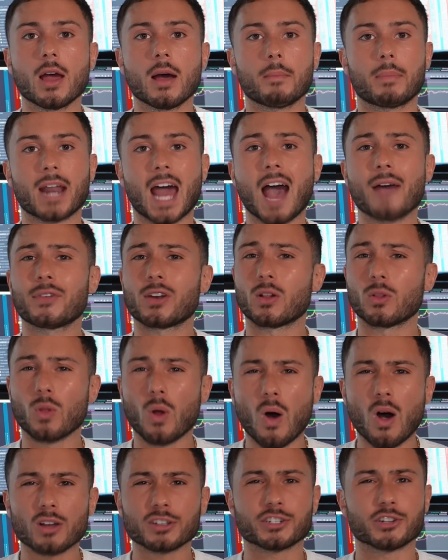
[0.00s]
But having a
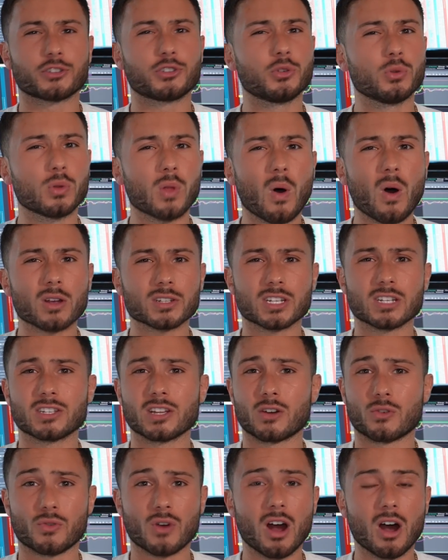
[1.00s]
loss or two losses
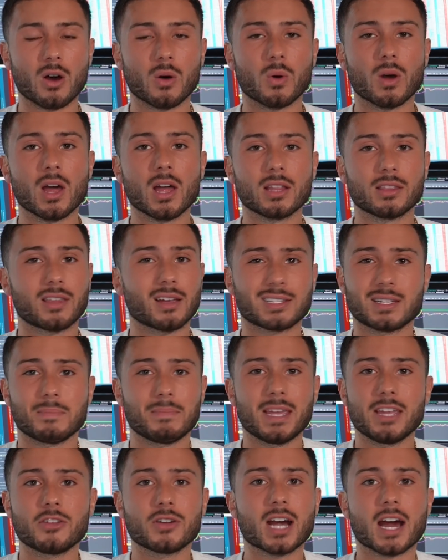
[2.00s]
in a row doesn't
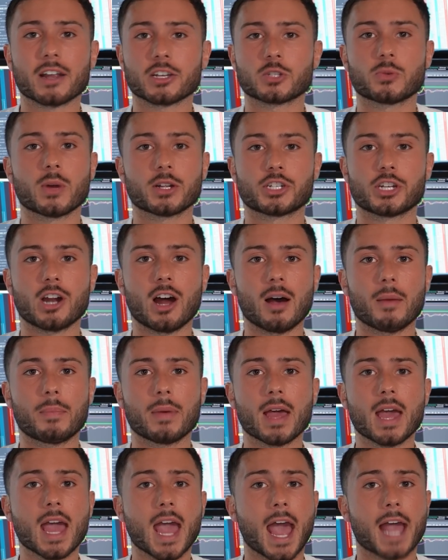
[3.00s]
mean you got to switch it
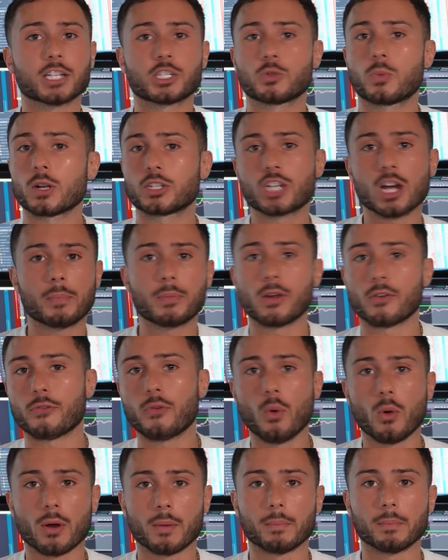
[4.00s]
up and switch up your
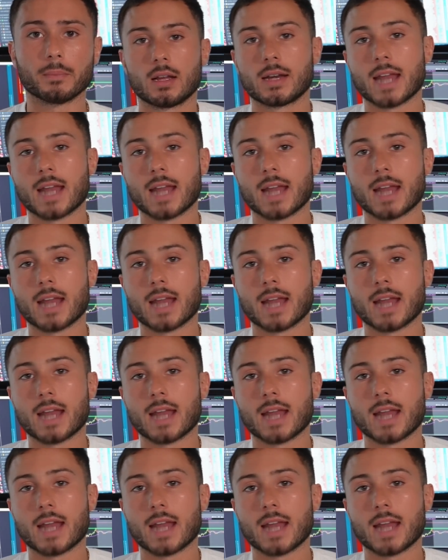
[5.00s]
form.